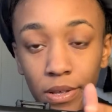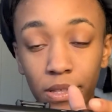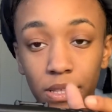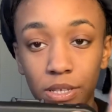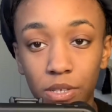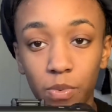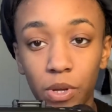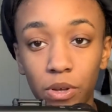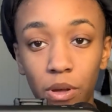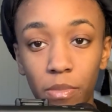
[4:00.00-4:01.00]
This is where you
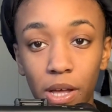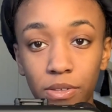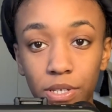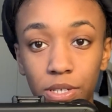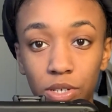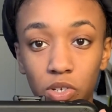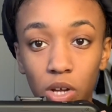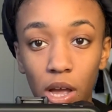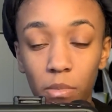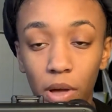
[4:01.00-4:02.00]
can mount it to a
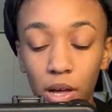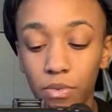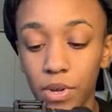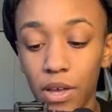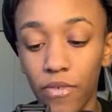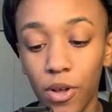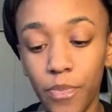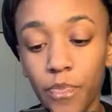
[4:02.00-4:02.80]
tripod, whatever.